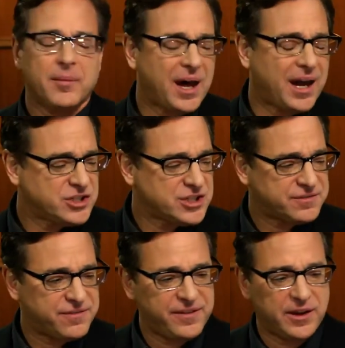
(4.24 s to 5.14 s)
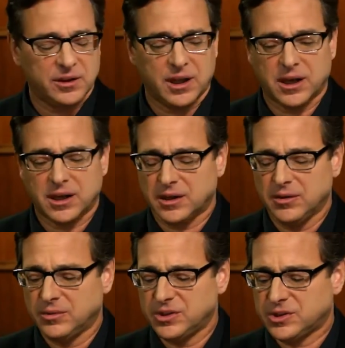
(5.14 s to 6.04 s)
I just felt like
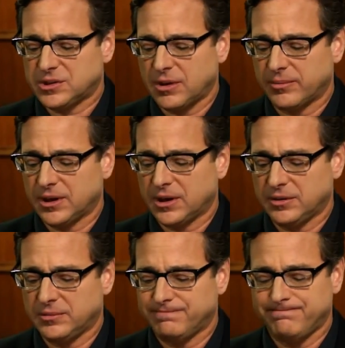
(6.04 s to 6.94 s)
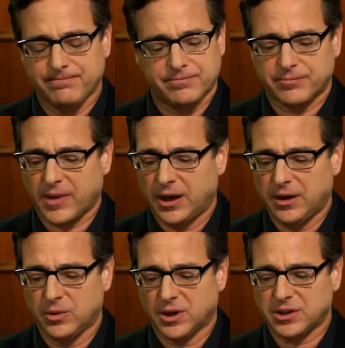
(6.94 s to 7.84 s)
it was something I, I
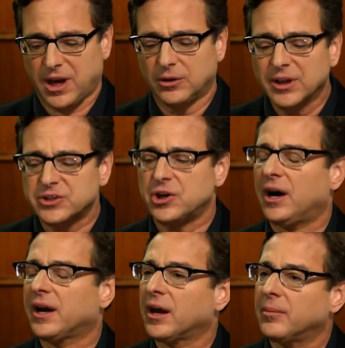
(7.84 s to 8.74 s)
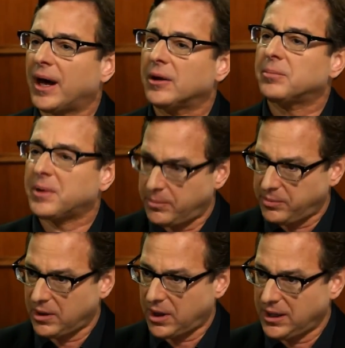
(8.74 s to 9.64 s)
didn't want to. I don't like talking about
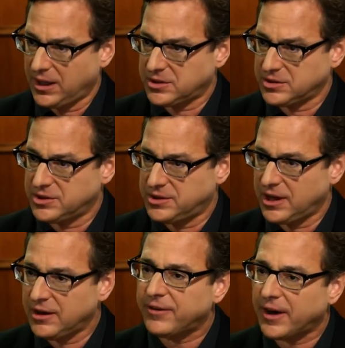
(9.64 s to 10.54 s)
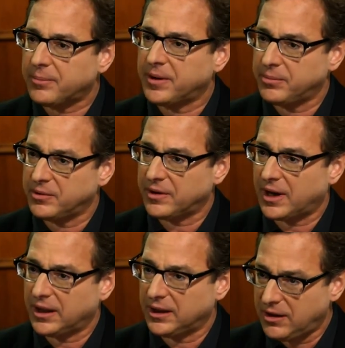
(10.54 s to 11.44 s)
people. I like to deify people that
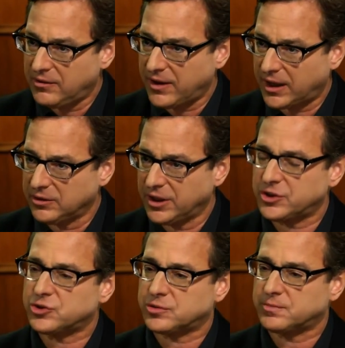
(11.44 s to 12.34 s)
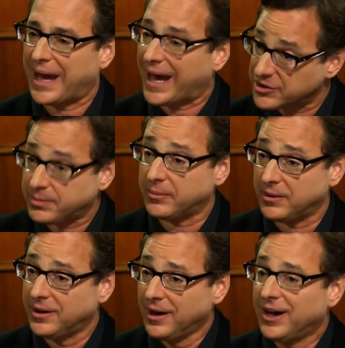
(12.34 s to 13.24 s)
I love. I don't like to bash
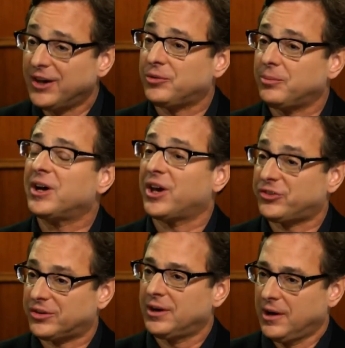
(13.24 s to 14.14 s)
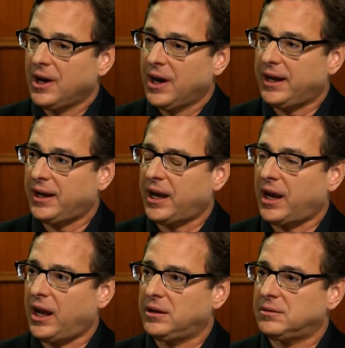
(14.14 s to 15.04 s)
people. Well, as, and, and, you
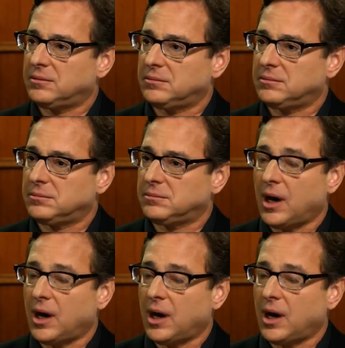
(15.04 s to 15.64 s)
had to bash people?